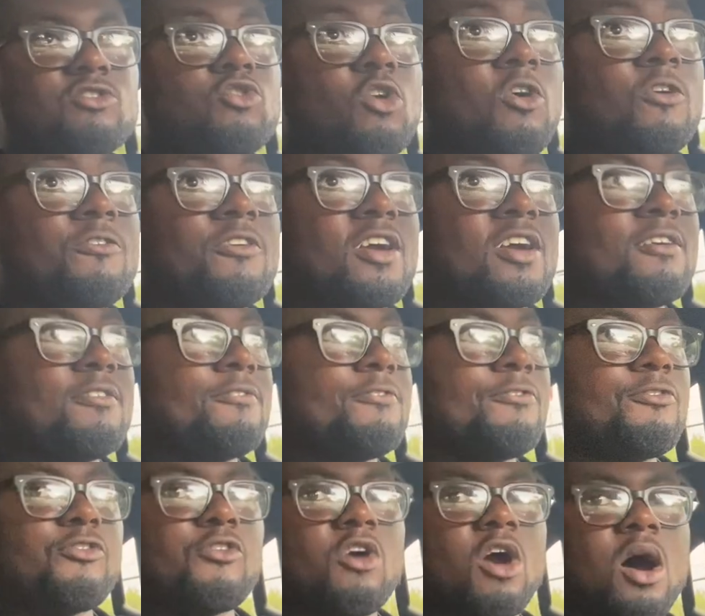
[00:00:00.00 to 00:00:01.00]
drove it
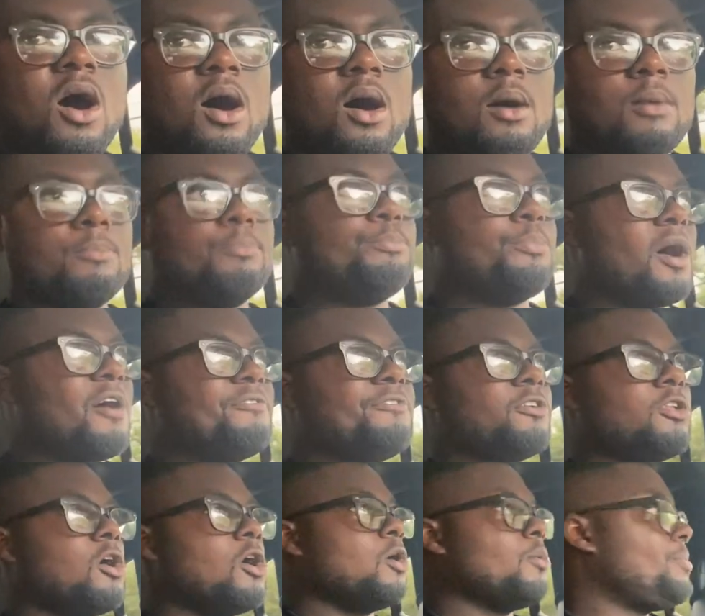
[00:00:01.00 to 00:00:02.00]
from
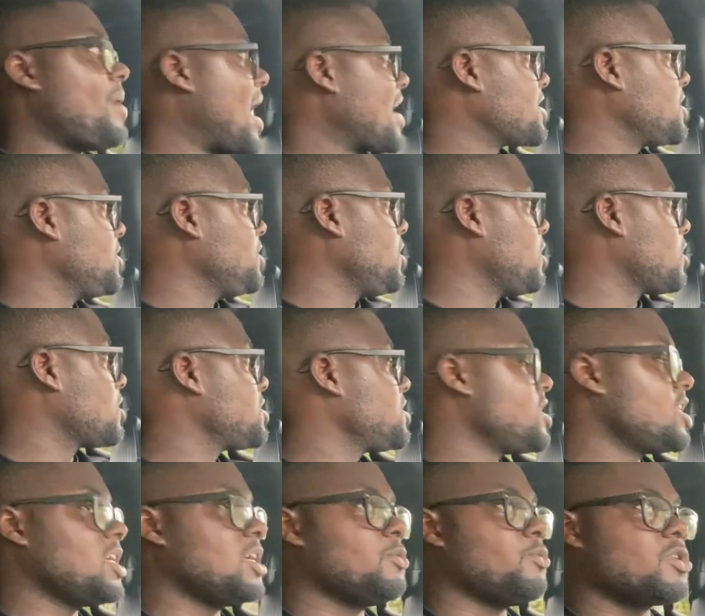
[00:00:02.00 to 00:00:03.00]
Buffalo back to New York
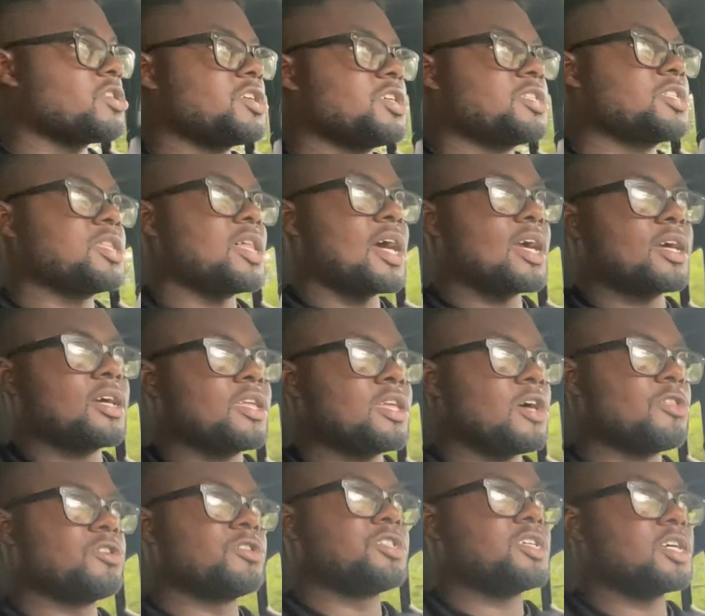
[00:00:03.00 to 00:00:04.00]
City, which is like
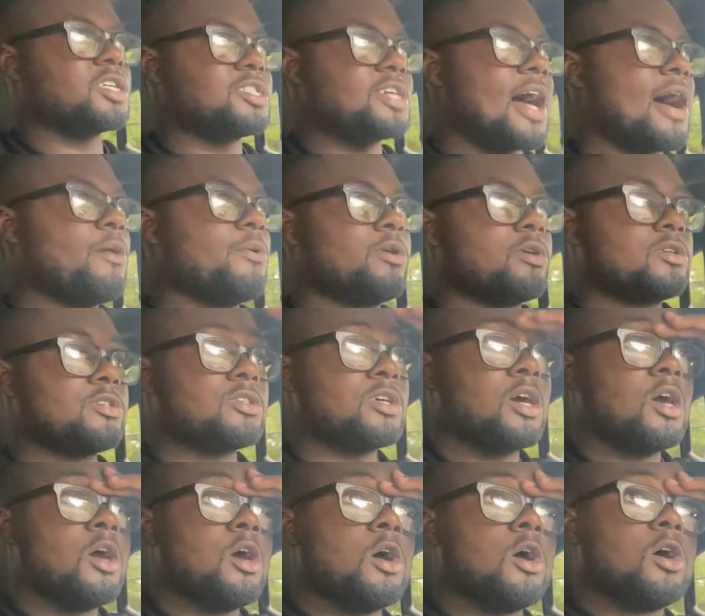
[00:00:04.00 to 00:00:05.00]
another six hours.
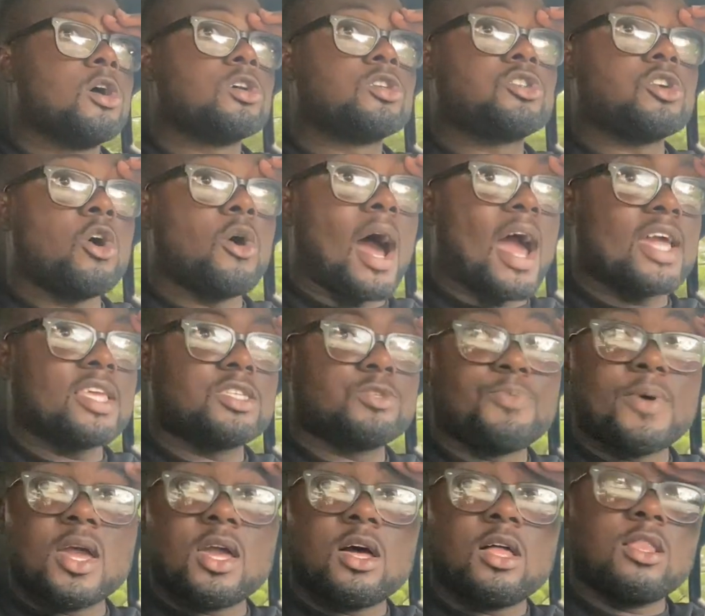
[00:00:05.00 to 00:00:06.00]
So I
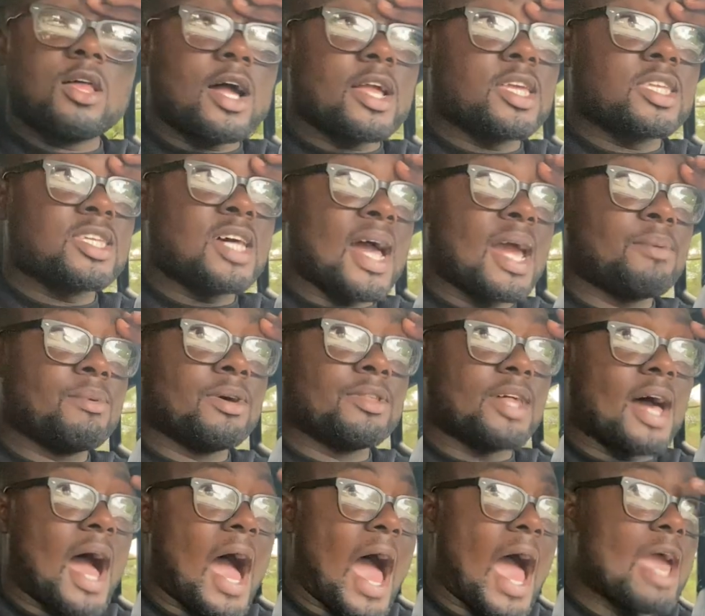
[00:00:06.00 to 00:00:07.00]
spent a lot of time on
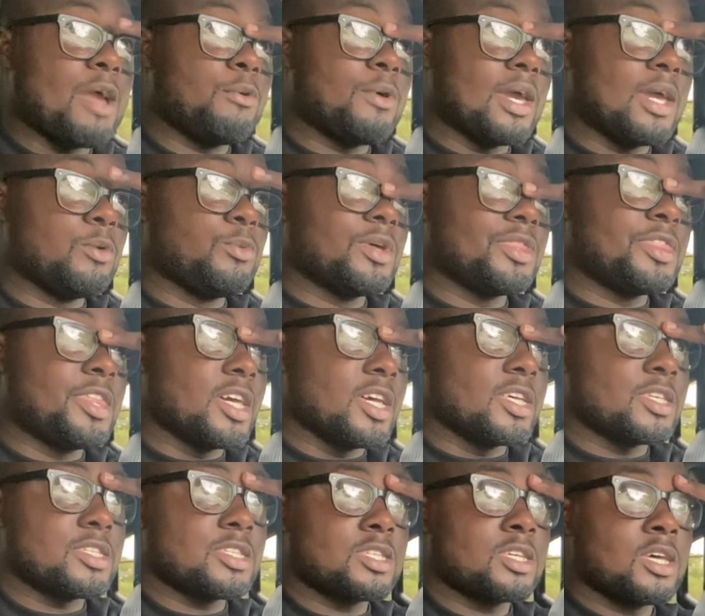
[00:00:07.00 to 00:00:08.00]
the highway with
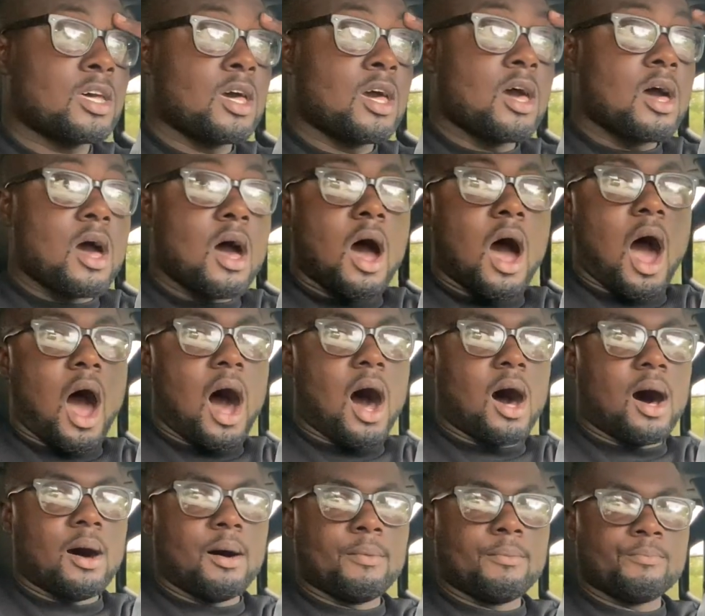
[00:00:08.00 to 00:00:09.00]
this.
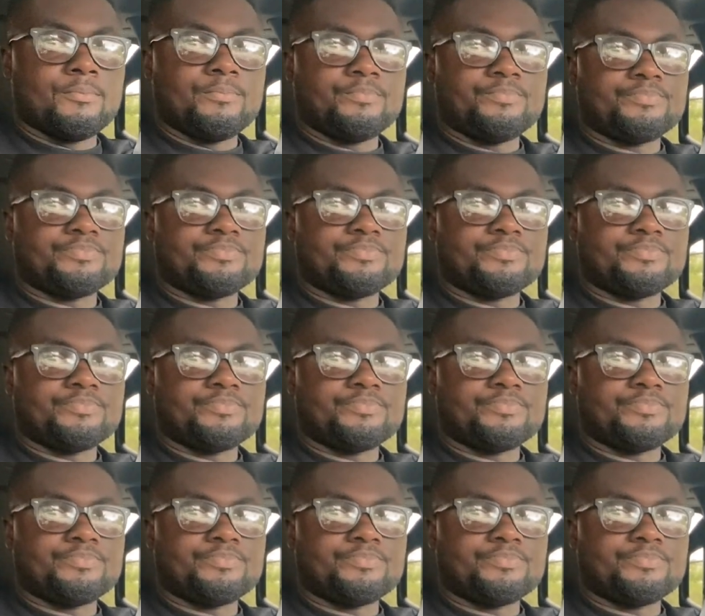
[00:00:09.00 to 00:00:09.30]
Um,